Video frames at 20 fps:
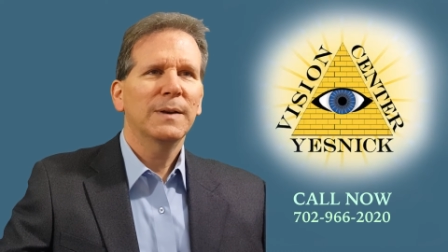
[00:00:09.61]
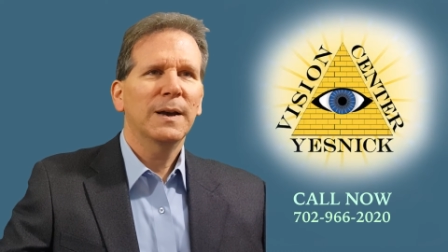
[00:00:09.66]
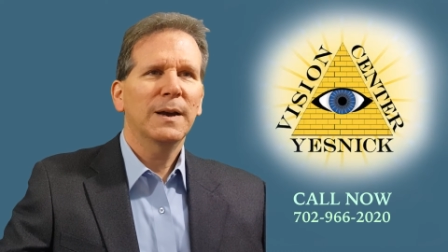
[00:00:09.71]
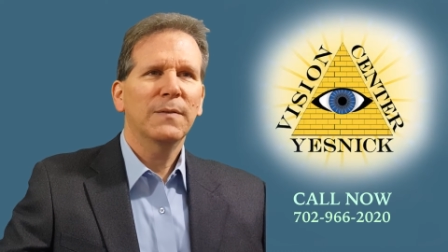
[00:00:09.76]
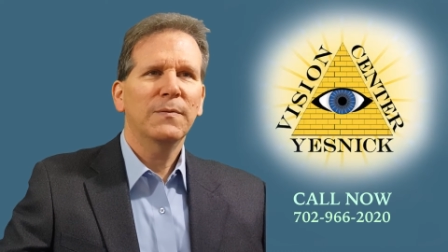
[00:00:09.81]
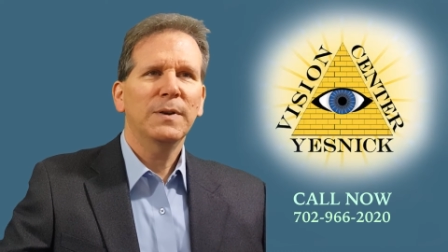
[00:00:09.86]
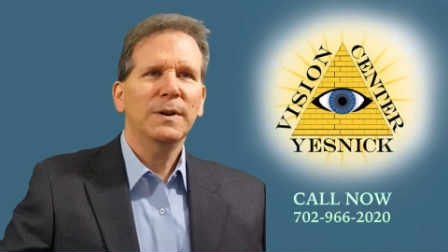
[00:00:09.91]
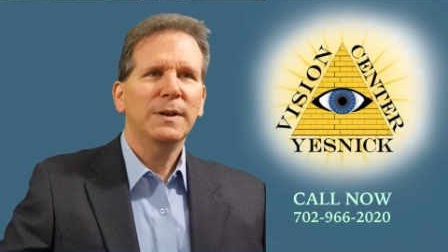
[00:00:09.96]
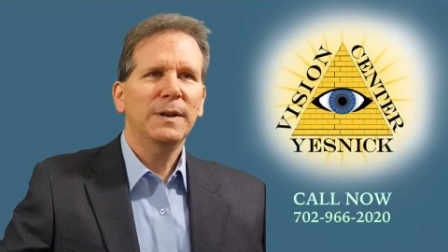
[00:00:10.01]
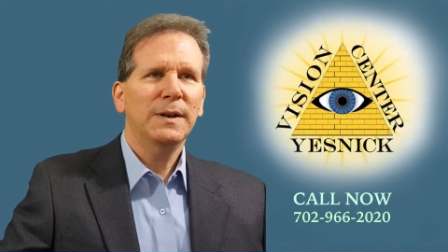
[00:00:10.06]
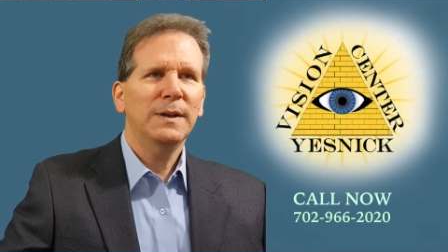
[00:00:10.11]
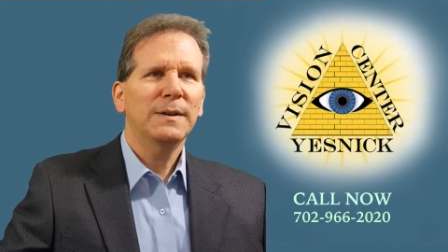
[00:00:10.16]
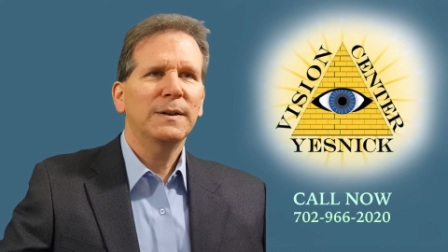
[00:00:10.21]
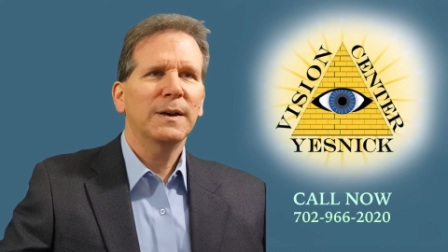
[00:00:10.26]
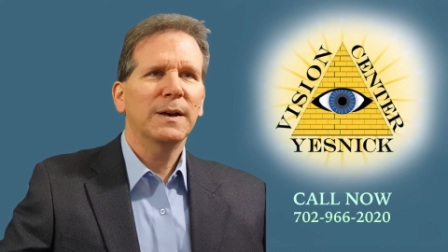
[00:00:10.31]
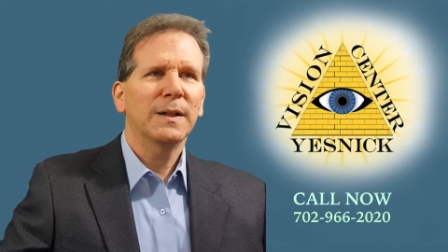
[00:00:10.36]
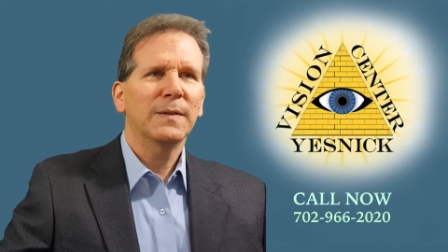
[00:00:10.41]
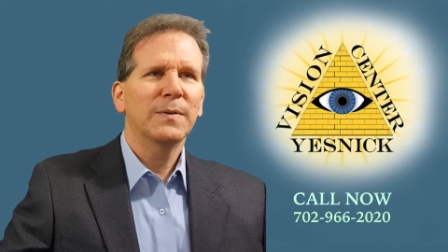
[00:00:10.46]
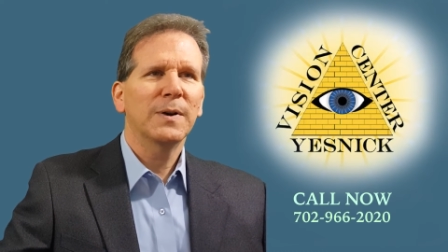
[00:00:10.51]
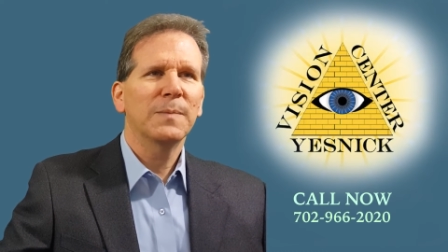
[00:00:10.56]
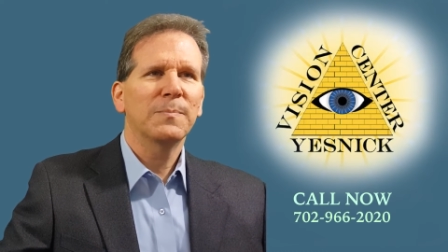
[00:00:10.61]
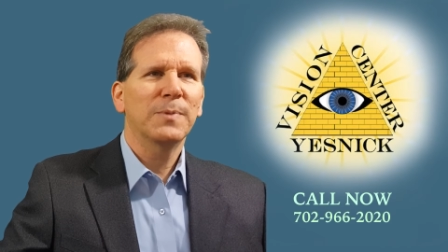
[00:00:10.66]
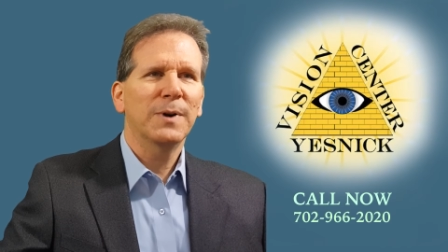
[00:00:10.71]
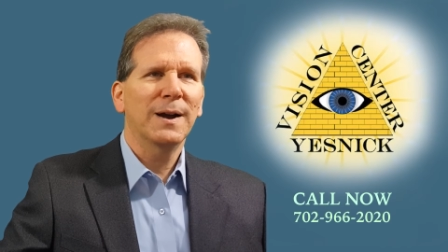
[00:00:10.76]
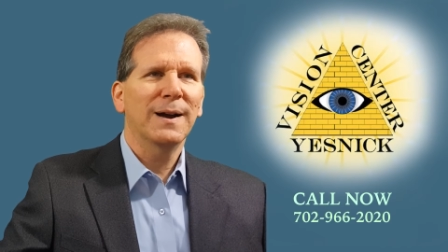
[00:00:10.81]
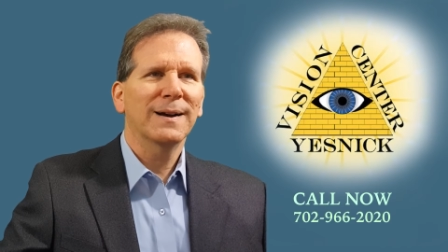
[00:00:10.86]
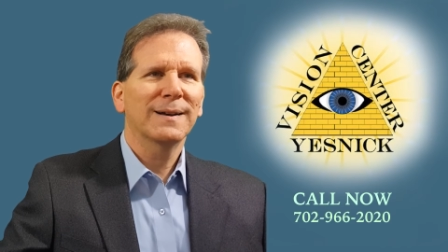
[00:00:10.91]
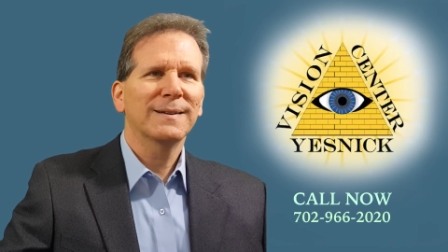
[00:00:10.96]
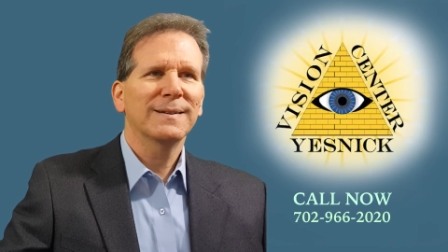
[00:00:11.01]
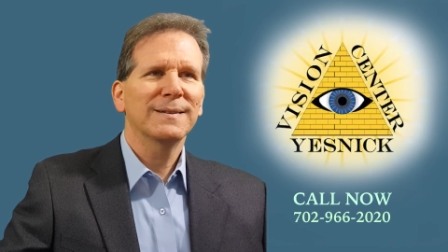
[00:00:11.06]
Every detail of our
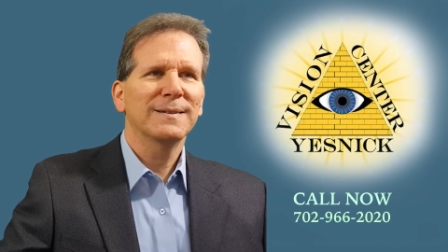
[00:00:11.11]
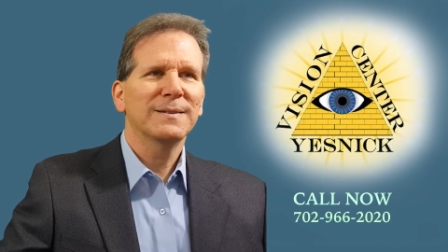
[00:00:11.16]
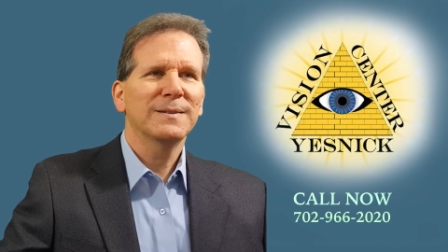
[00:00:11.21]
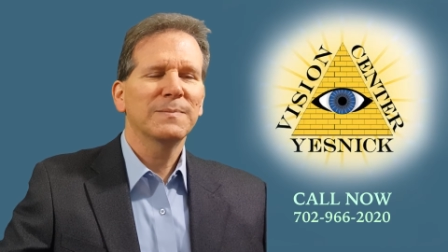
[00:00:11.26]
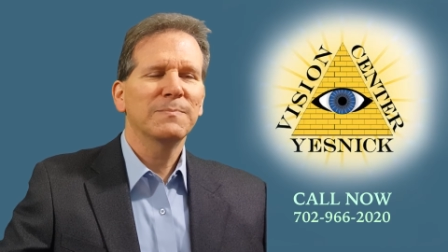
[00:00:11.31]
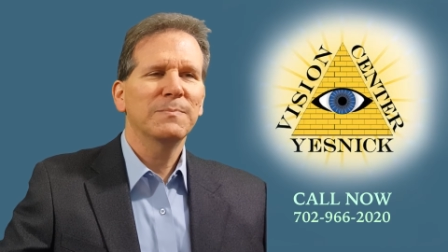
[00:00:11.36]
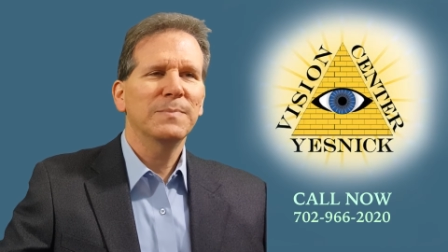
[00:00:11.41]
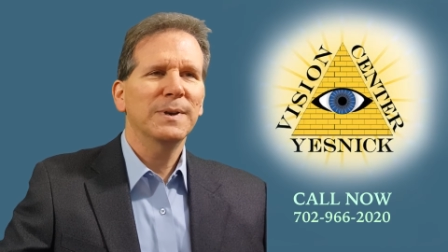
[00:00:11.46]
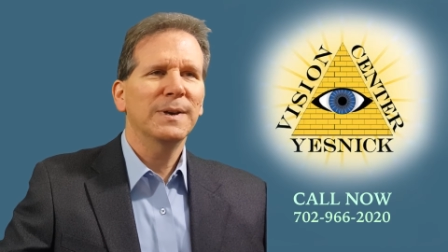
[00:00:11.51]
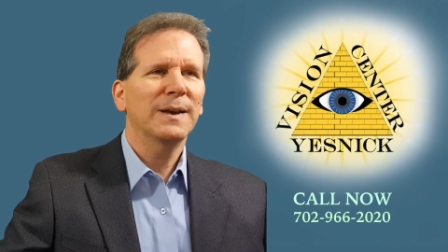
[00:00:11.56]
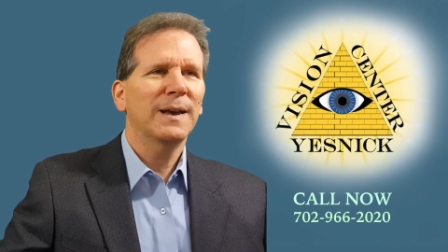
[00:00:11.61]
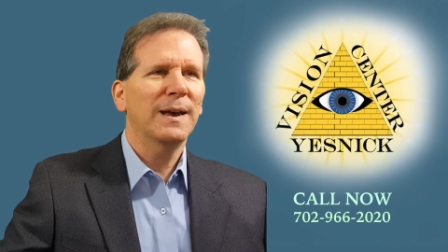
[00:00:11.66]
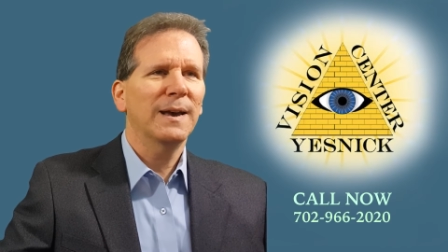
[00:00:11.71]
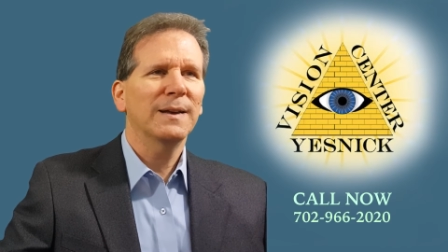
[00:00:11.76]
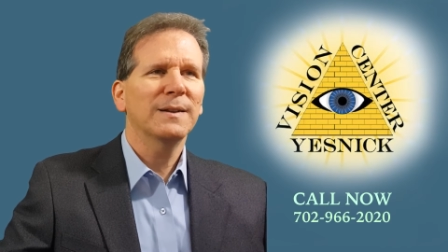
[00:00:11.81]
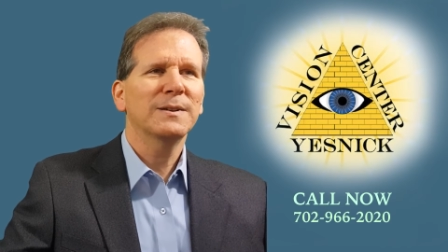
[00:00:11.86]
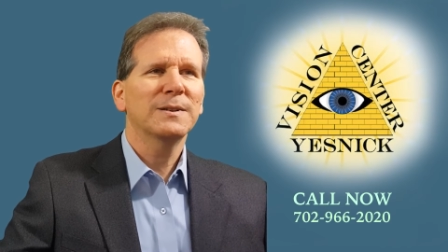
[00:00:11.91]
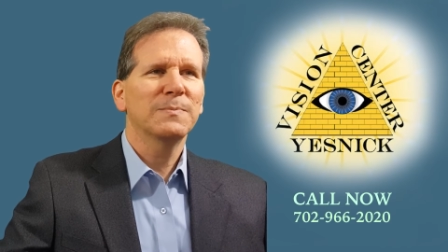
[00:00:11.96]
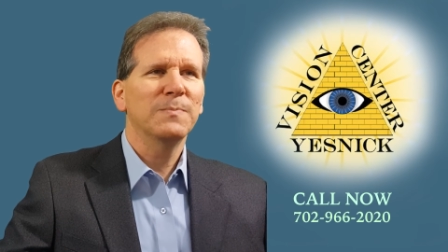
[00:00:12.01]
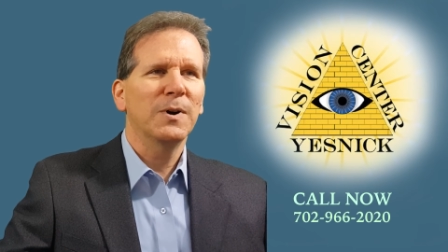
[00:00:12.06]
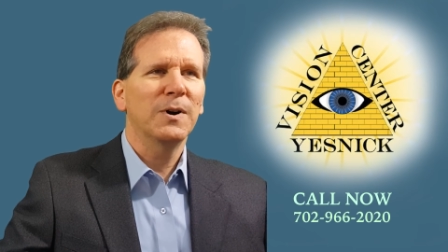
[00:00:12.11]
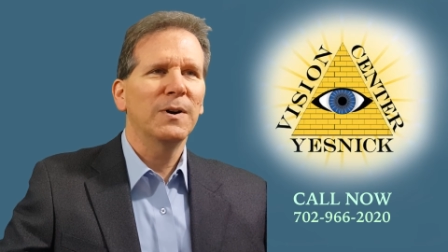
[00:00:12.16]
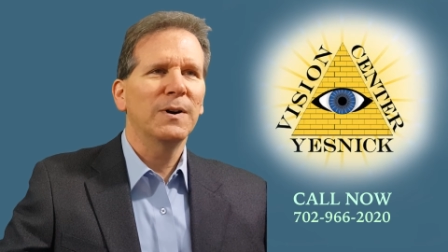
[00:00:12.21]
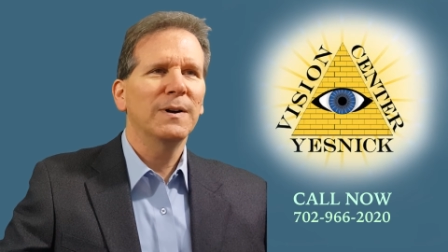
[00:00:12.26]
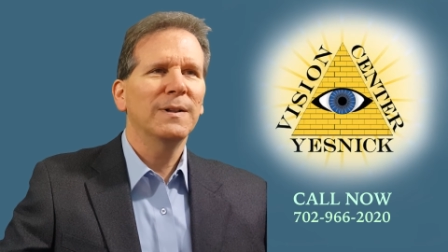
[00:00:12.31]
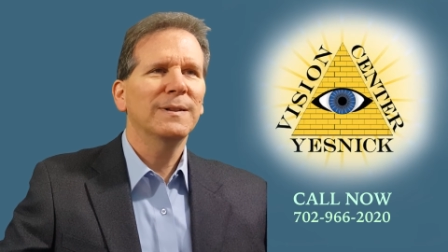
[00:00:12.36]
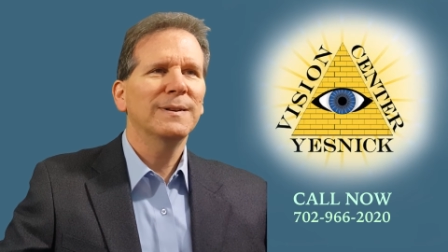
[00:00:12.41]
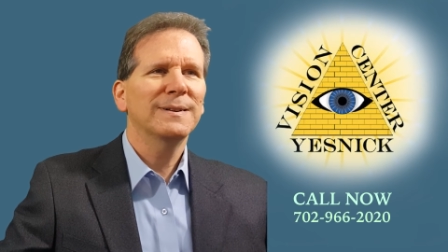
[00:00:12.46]
practice, big and small,